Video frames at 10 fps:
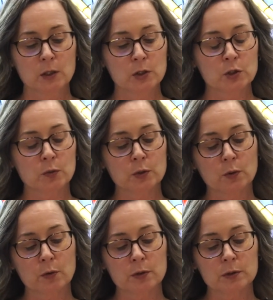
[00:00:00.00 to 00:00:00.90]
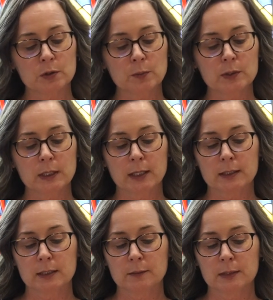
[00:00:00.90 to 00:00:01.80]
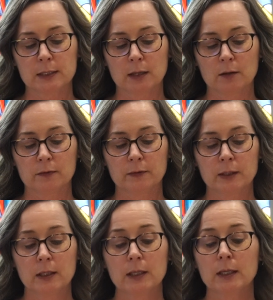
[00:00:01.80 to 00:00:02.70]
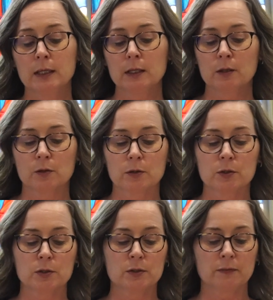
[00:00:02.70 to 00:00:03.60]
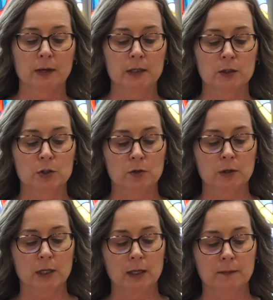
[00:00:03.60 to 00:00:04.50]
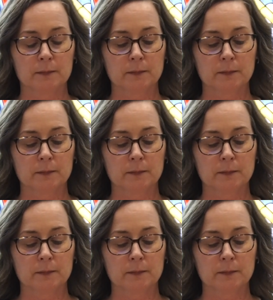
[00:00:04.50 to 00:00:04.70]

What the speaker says: so in order to protect himself, he learned to fight dirty.